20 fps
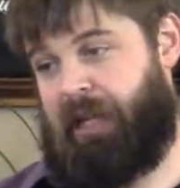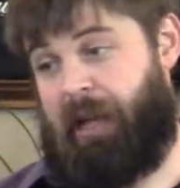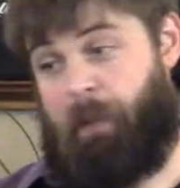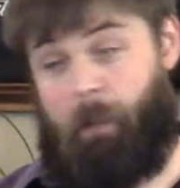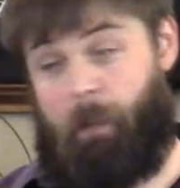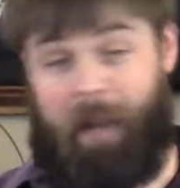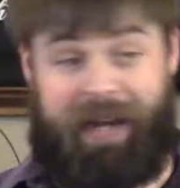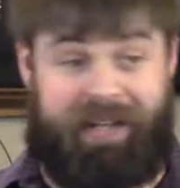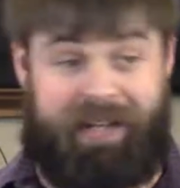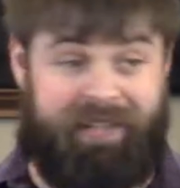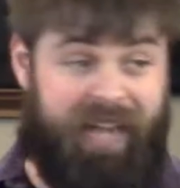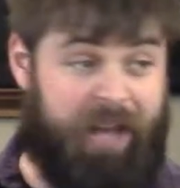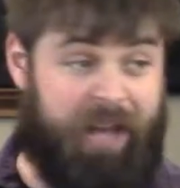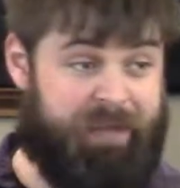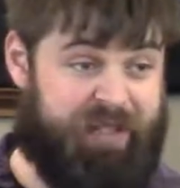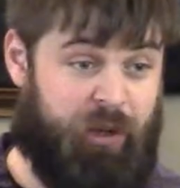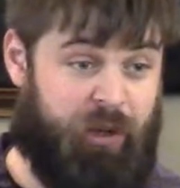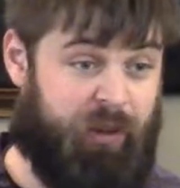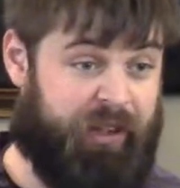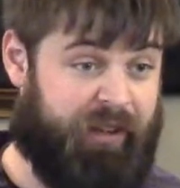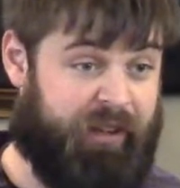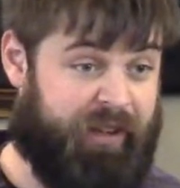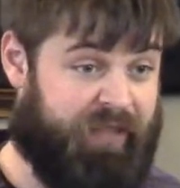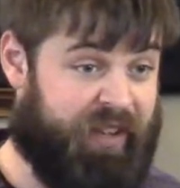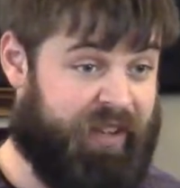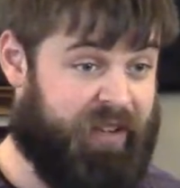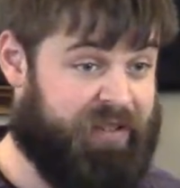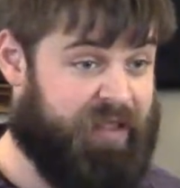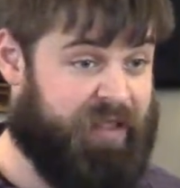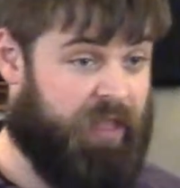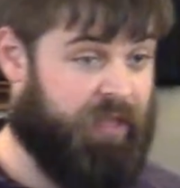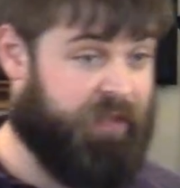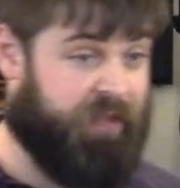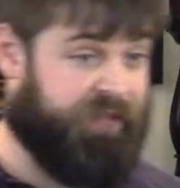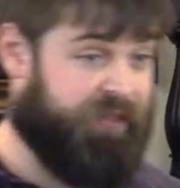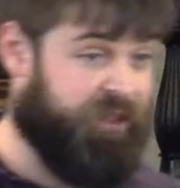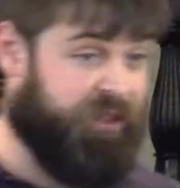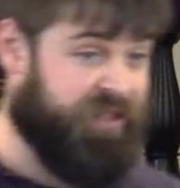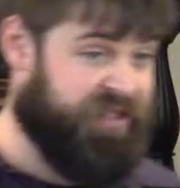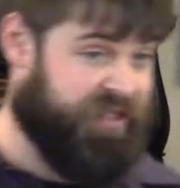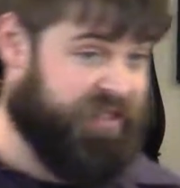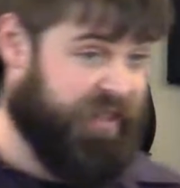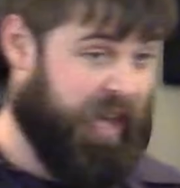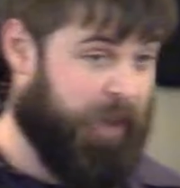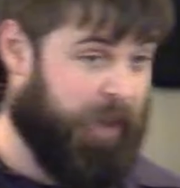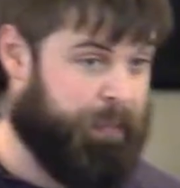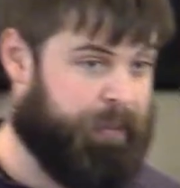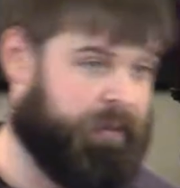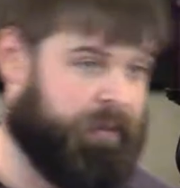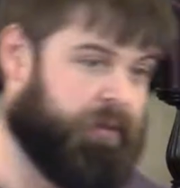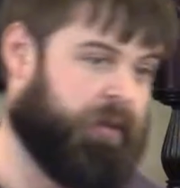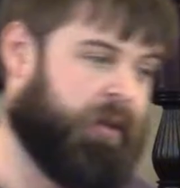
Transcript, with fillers: Many times, he only reveals the first step.